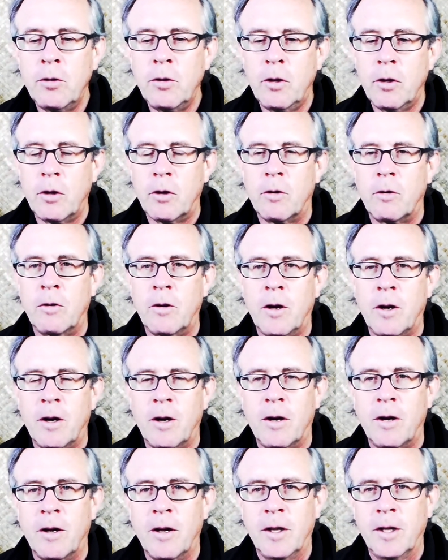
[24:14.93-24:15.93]
you, you know,
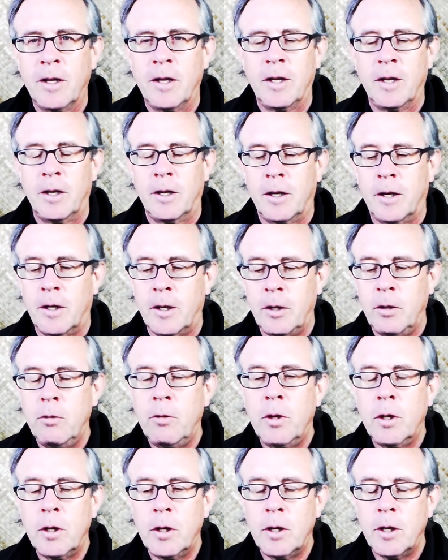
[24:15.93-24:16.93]
uh, uh
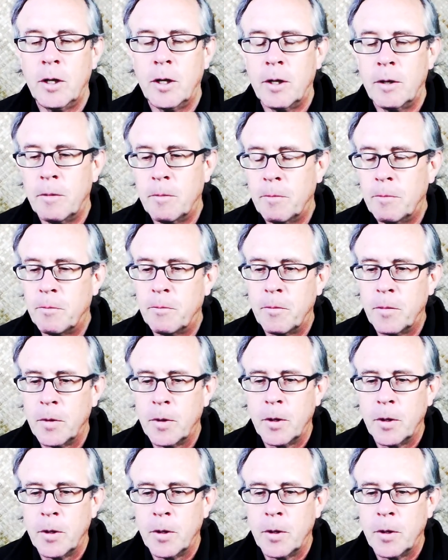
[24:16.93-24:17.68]
you can um,